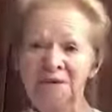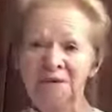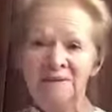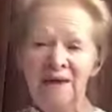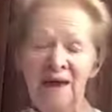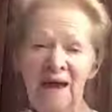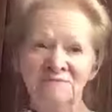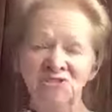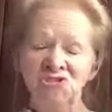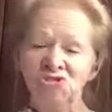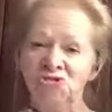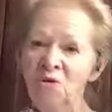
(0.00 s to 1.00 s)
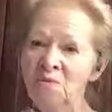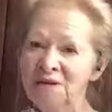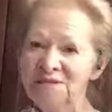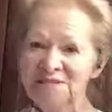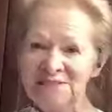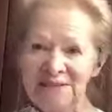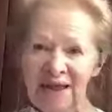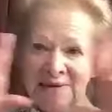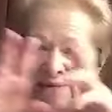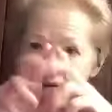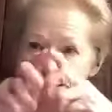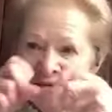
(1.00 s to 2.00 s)
in and they have so much
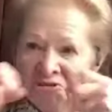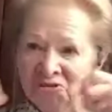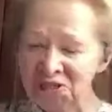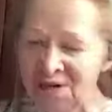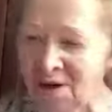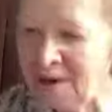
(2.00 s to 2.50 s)
stagnant energy